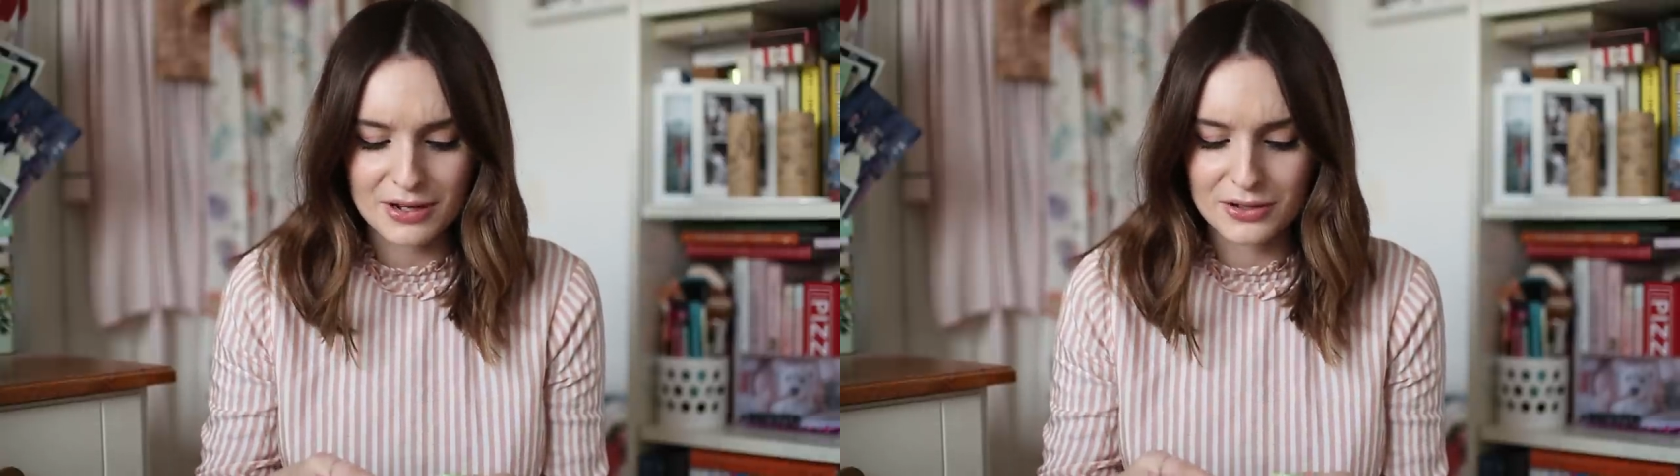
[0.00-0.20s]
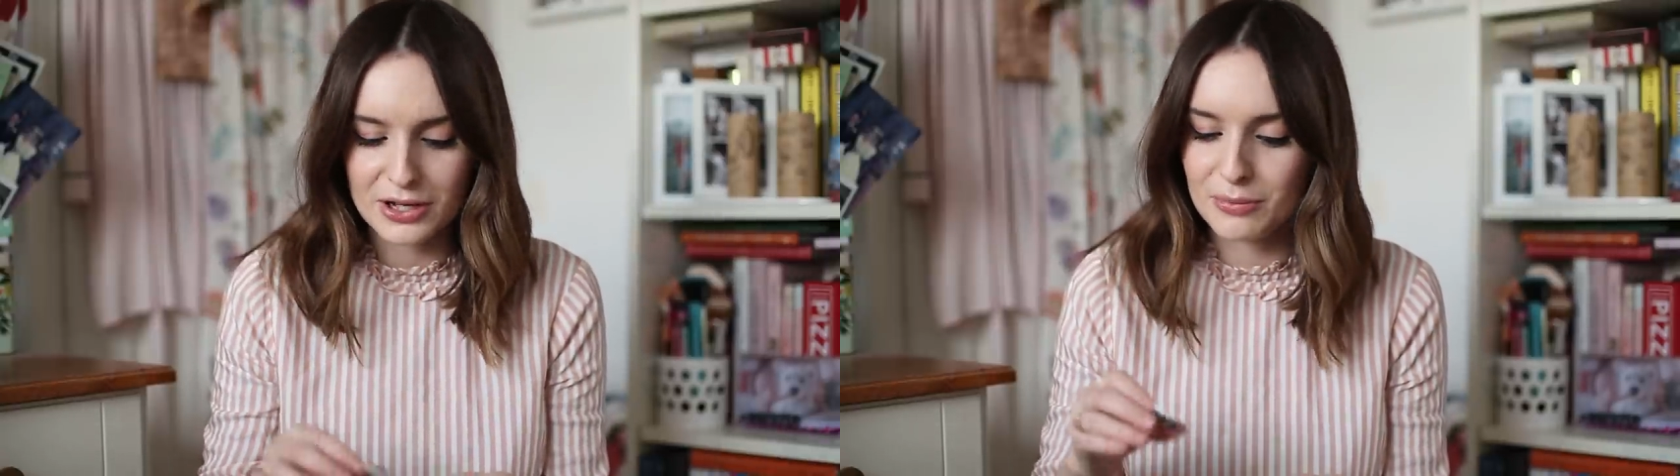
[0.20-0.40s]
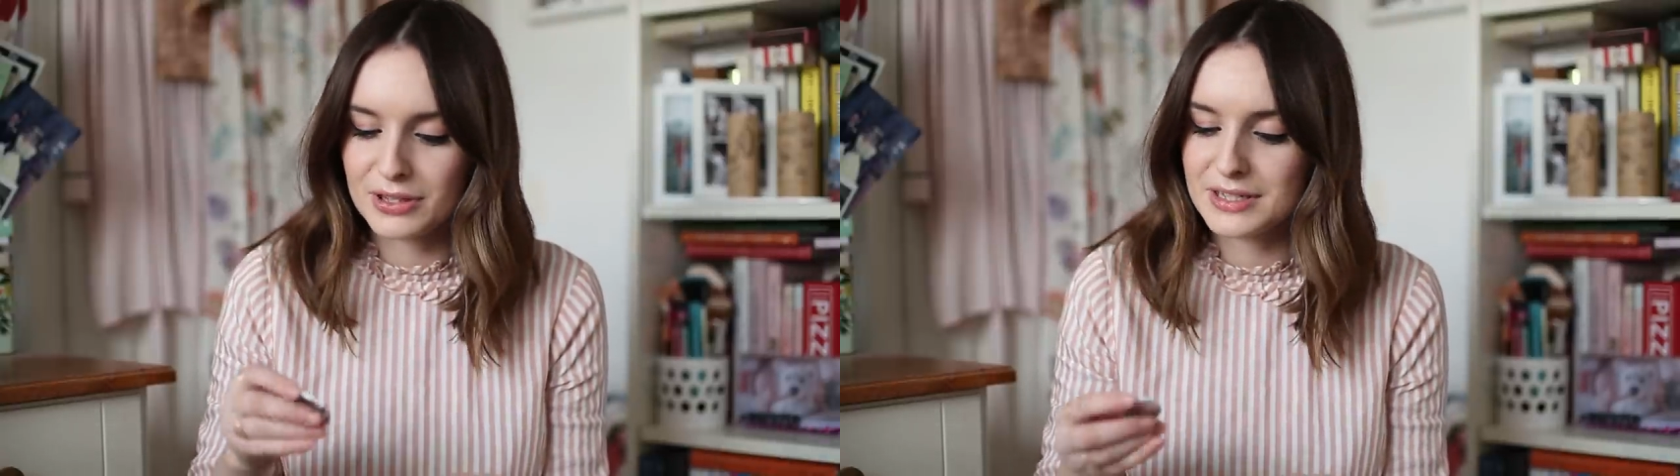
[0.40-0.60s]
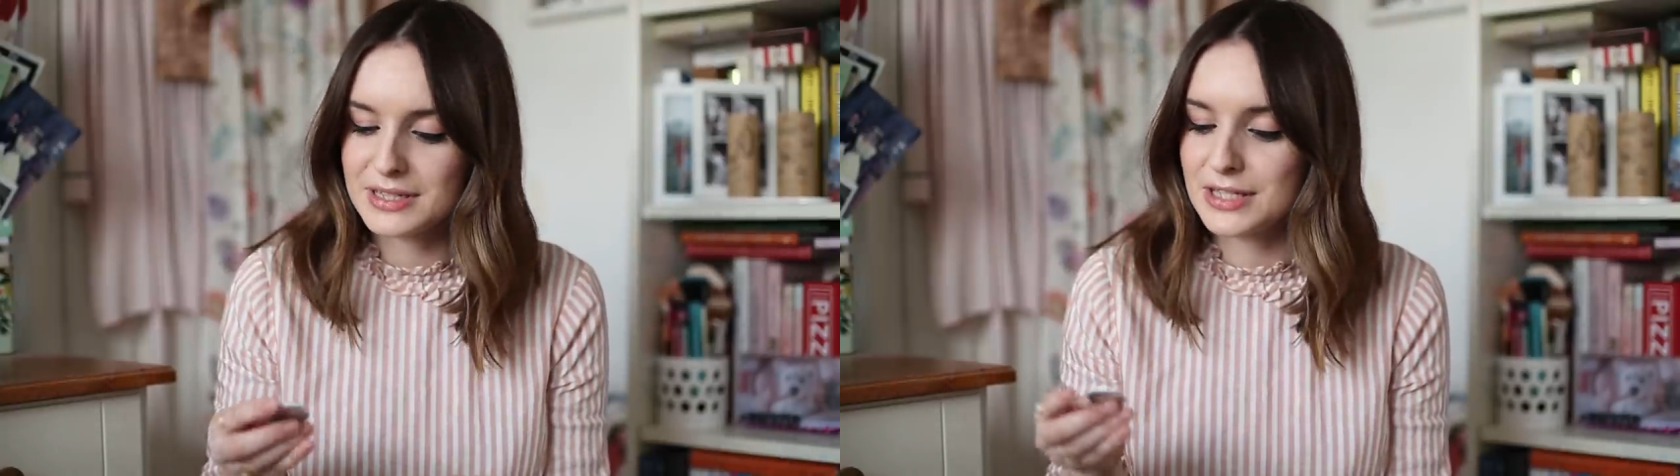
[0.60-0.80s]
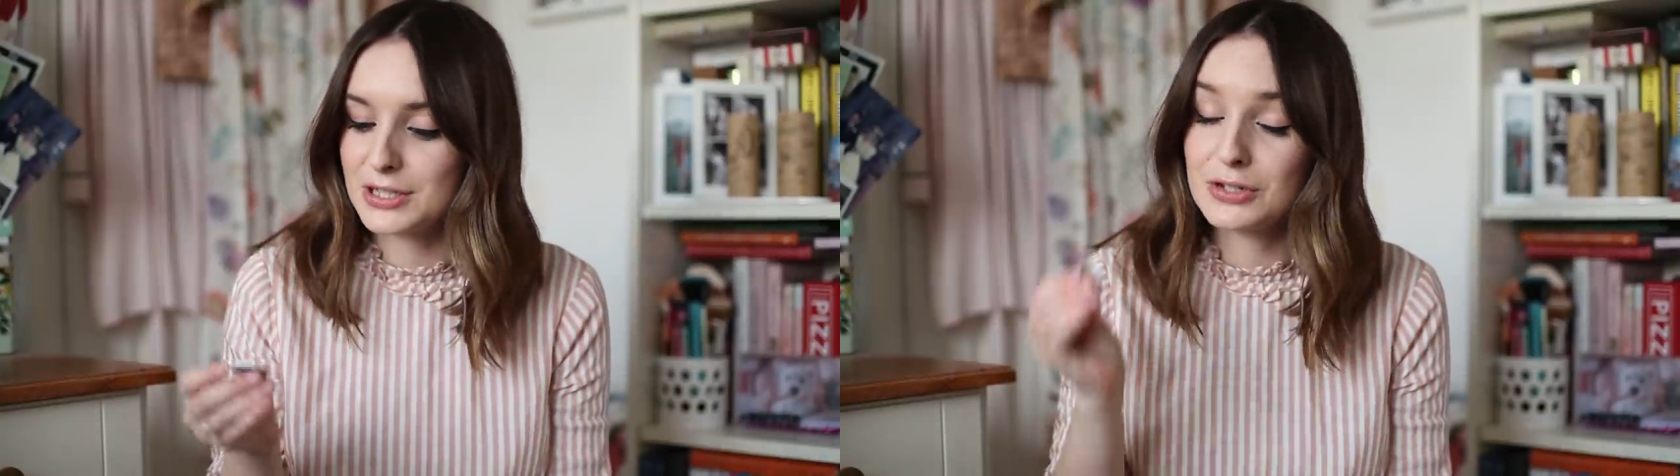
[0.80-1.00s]
I got one that
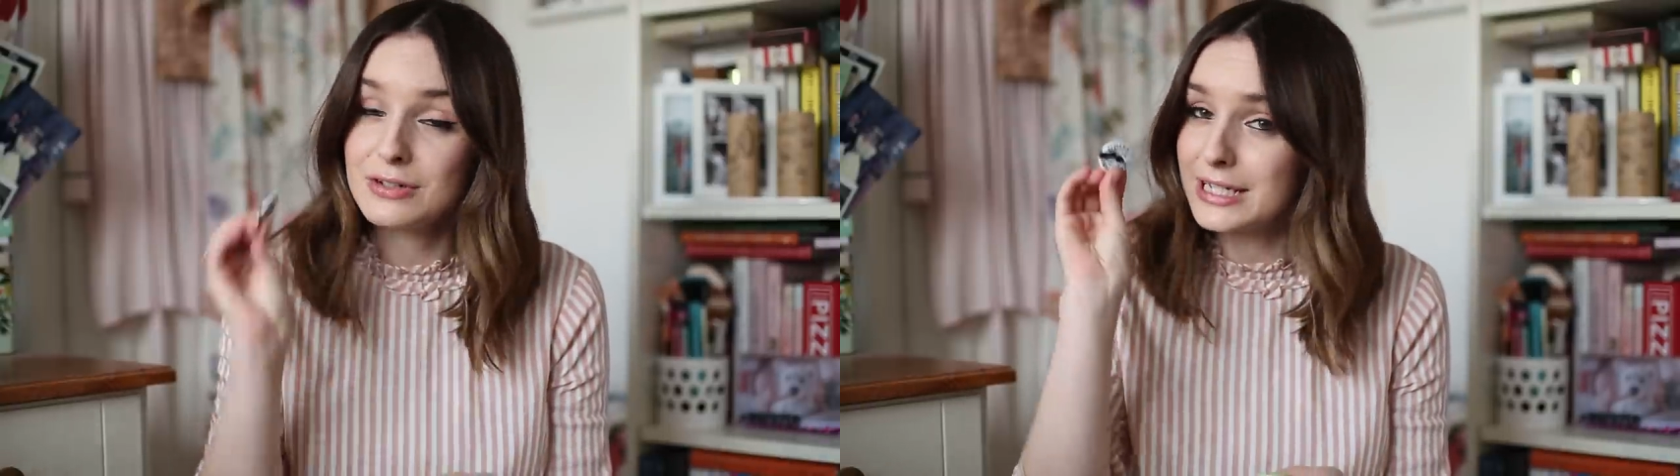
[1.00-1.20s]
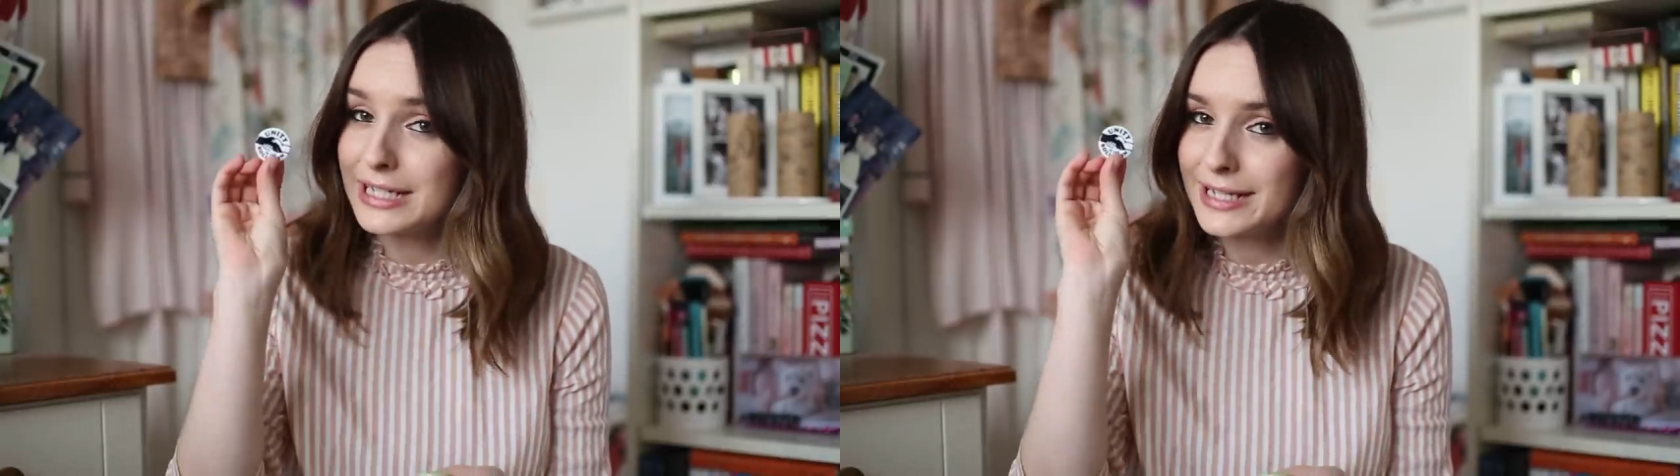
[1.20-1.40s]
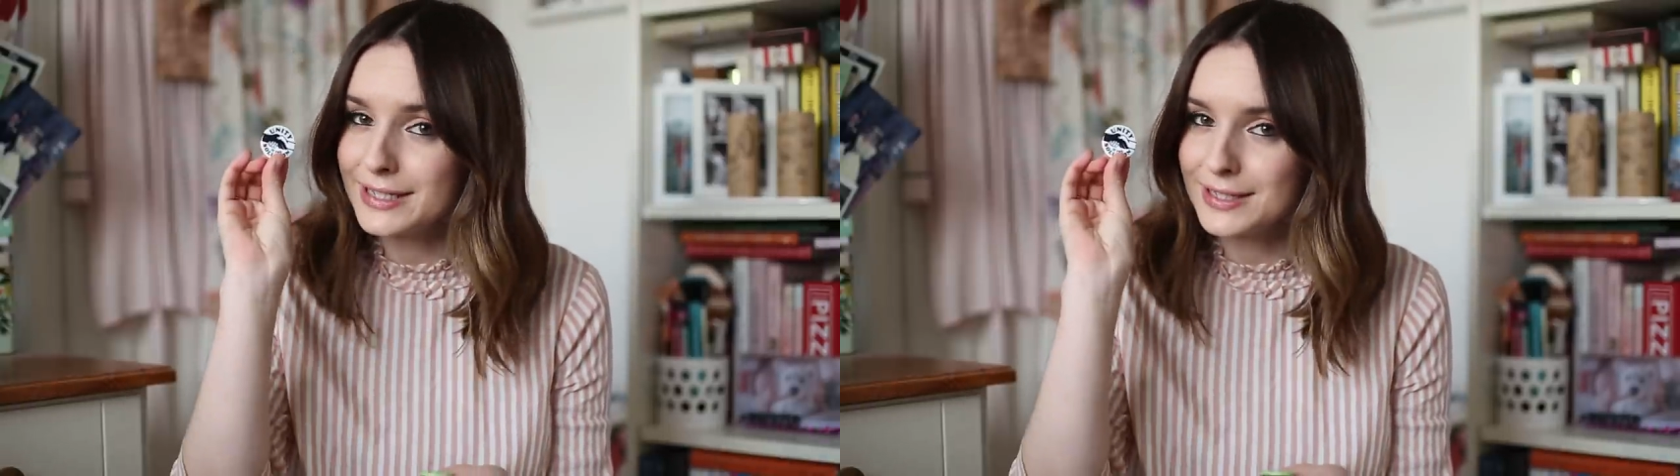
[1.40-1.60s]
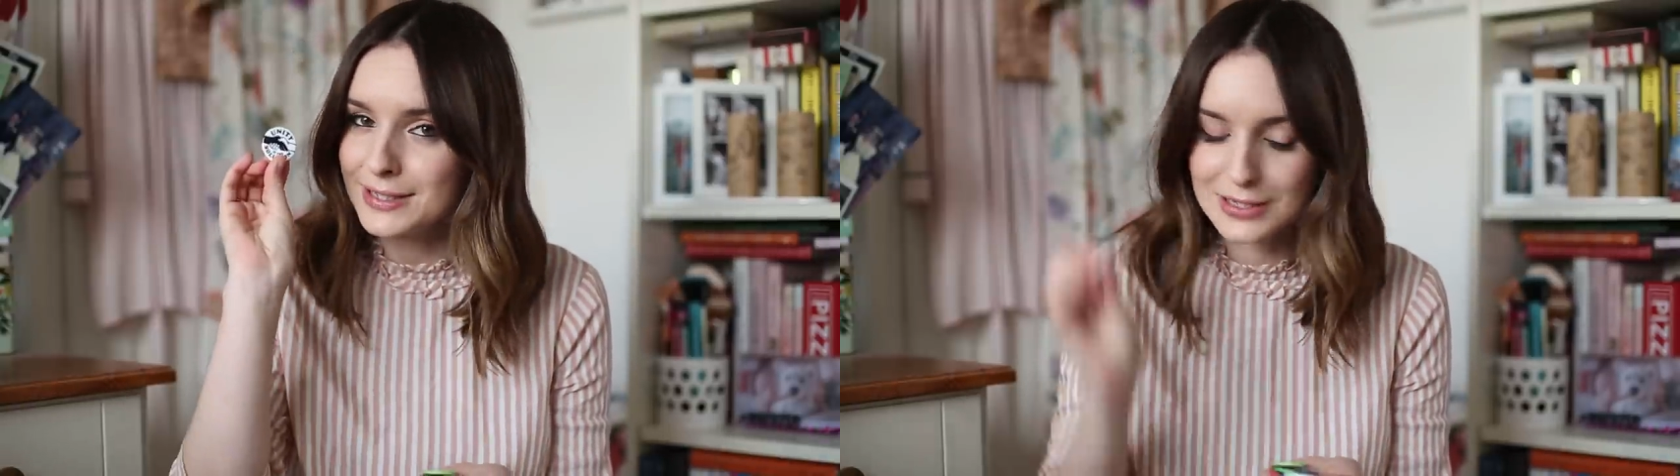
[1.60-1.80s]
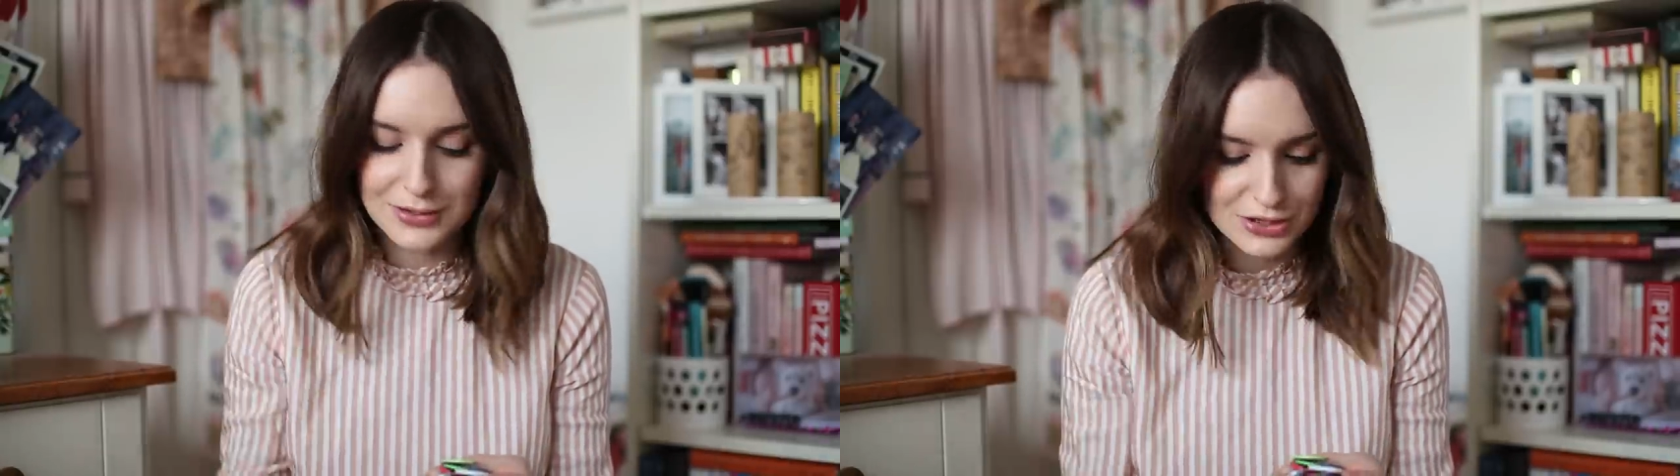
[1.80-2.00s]
says, "Unity is the
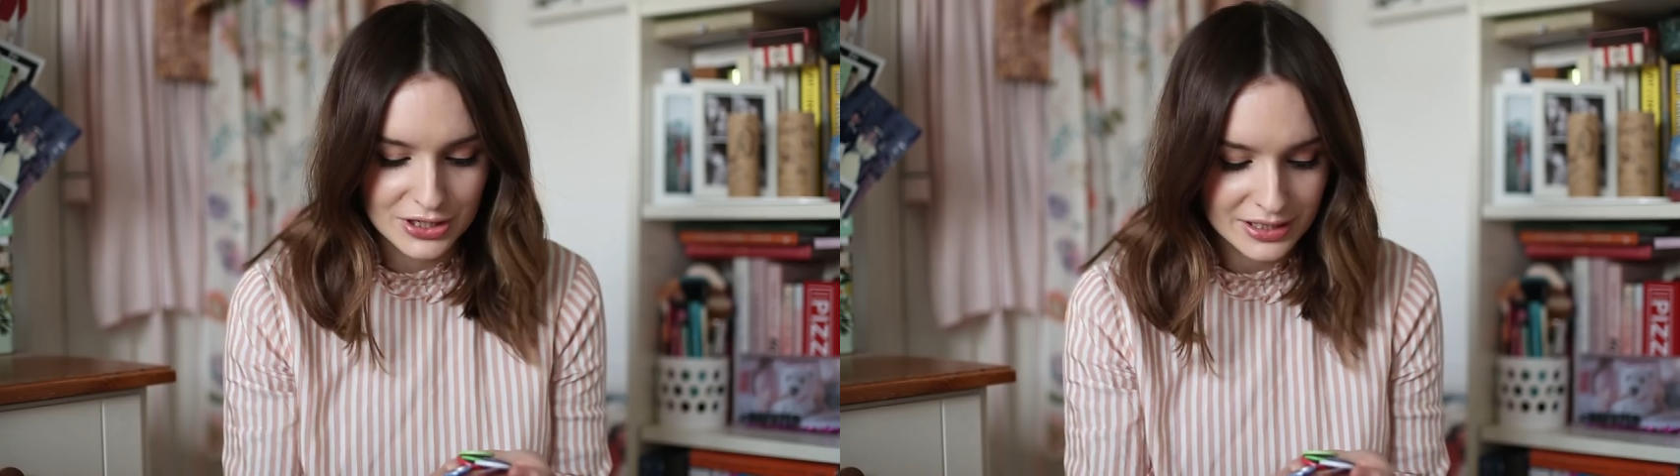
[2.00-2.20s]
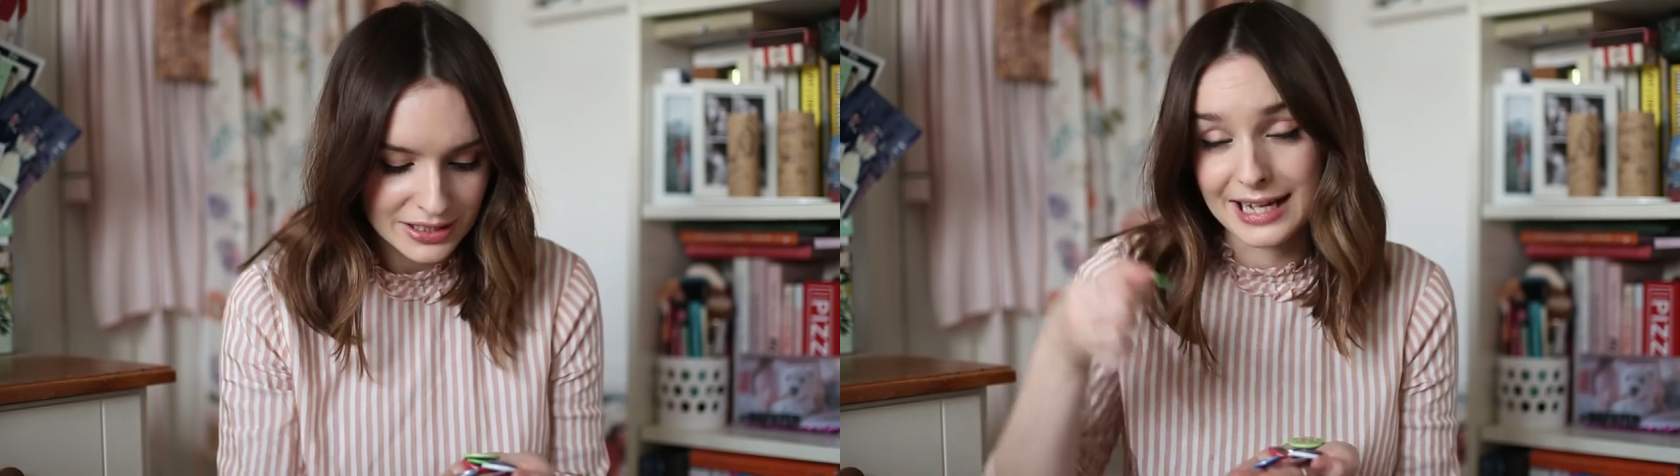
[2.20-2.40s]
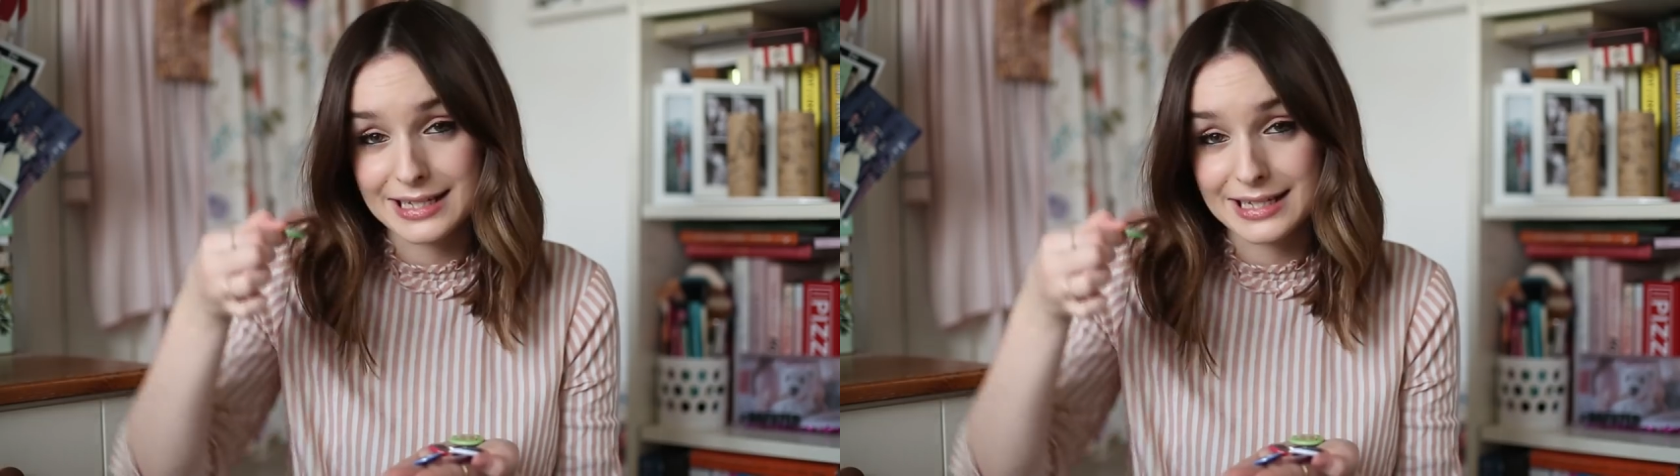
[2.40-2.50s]
solution,